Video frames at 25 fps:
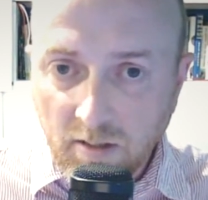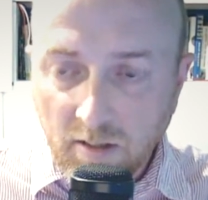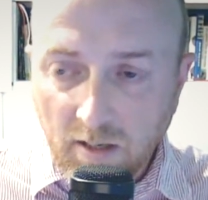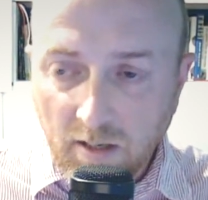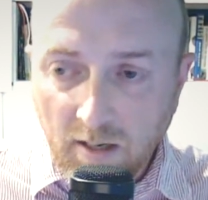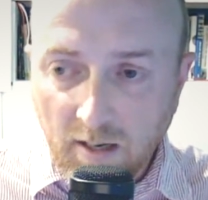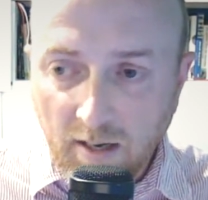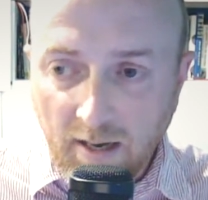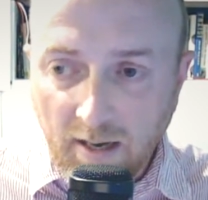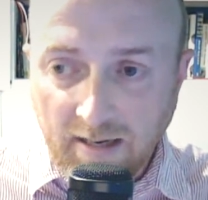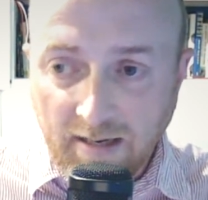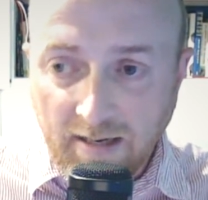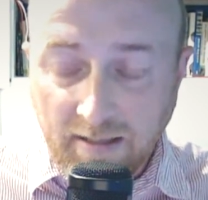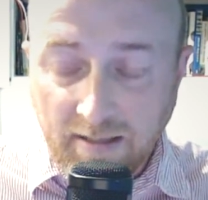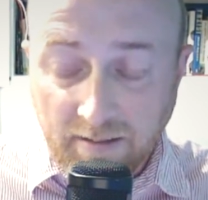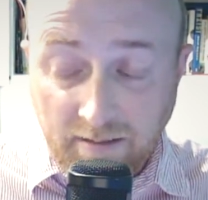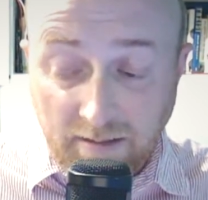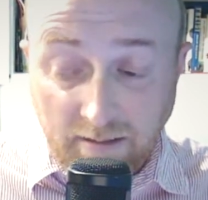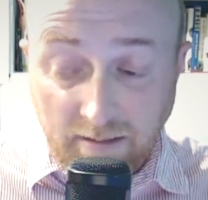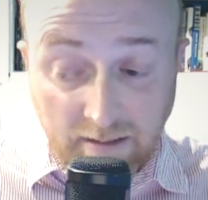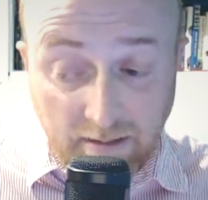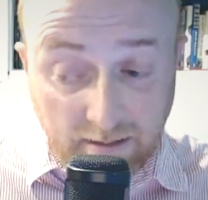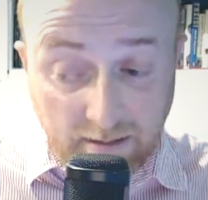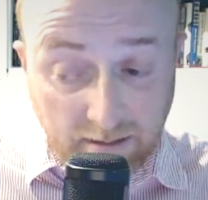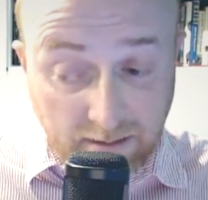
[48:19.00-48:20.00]
and
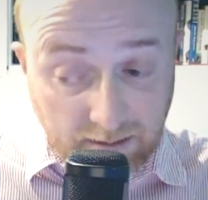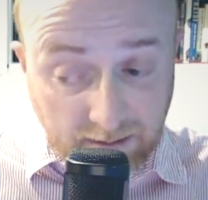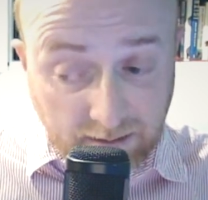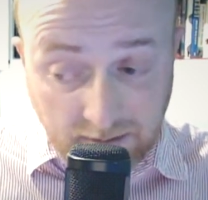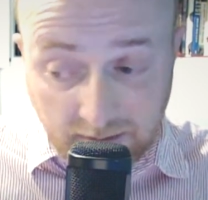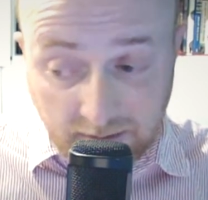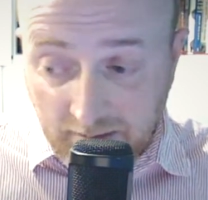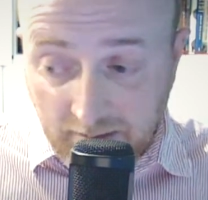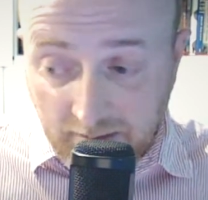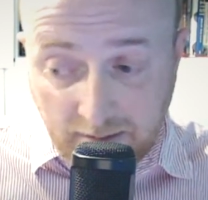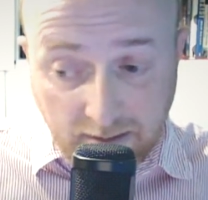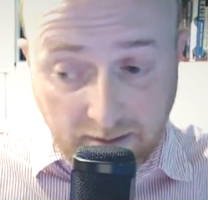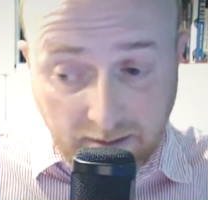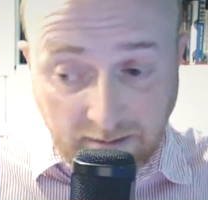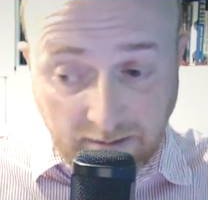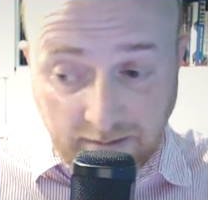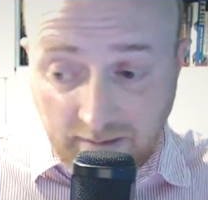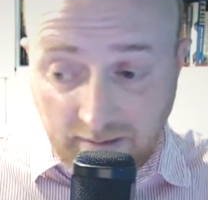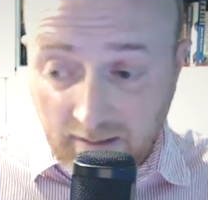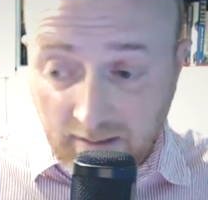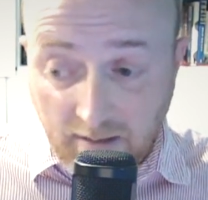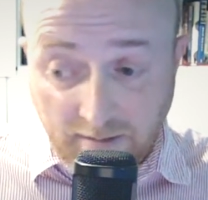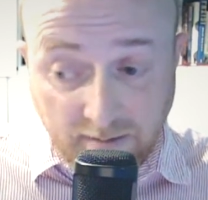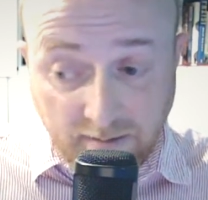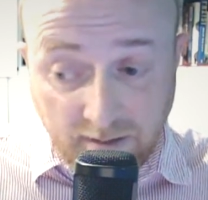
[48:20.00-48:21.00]

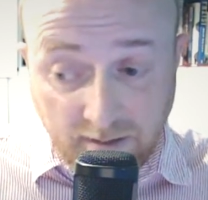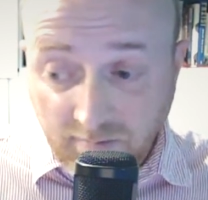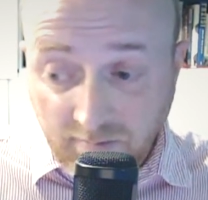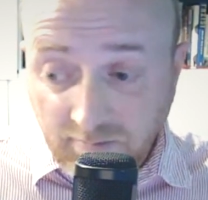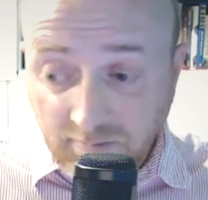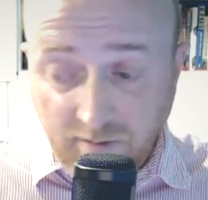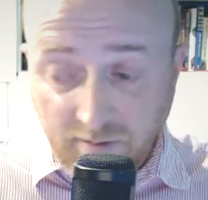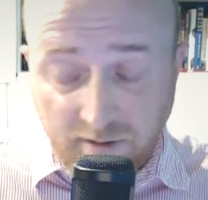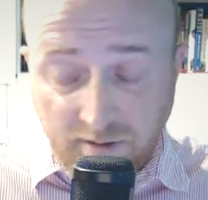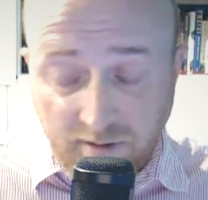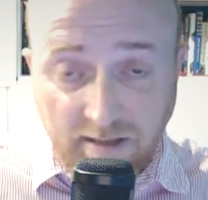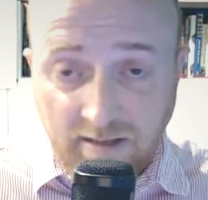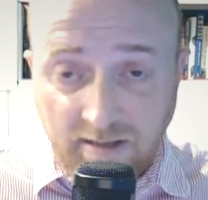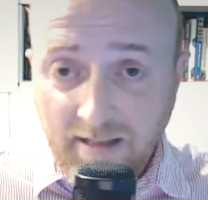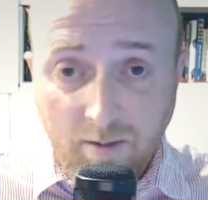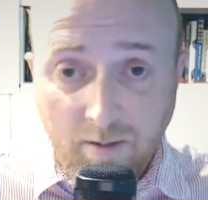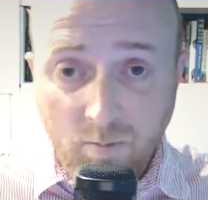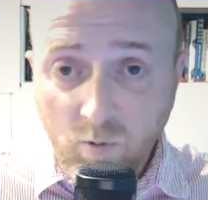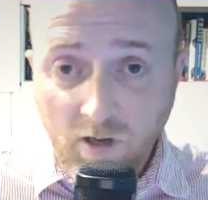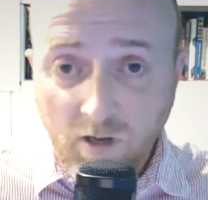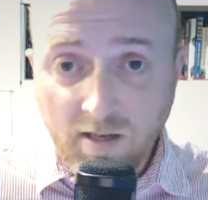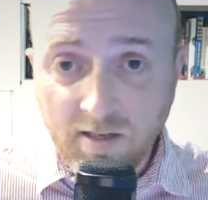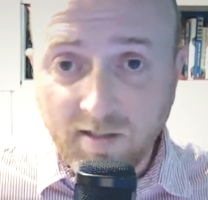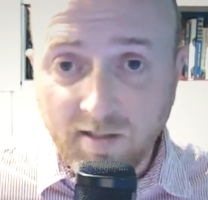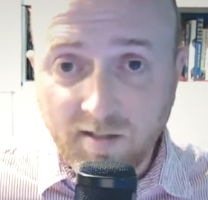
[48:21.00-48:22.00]
I don't think that
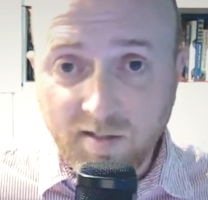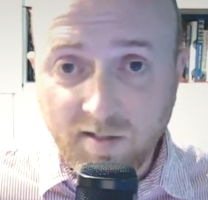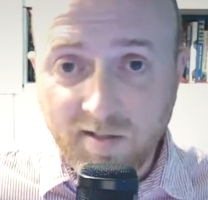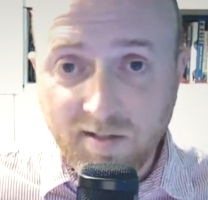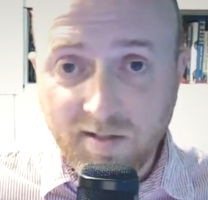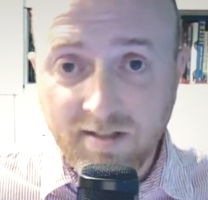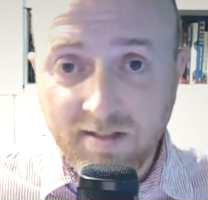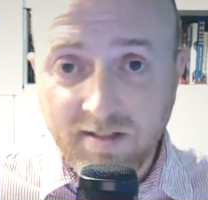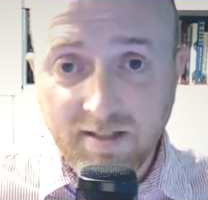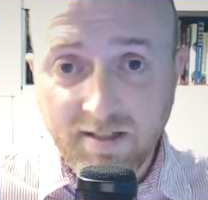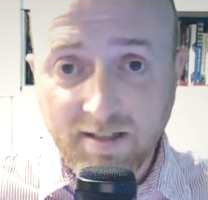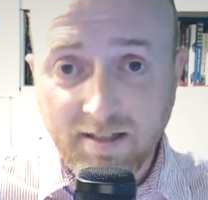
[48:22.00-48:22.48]
works.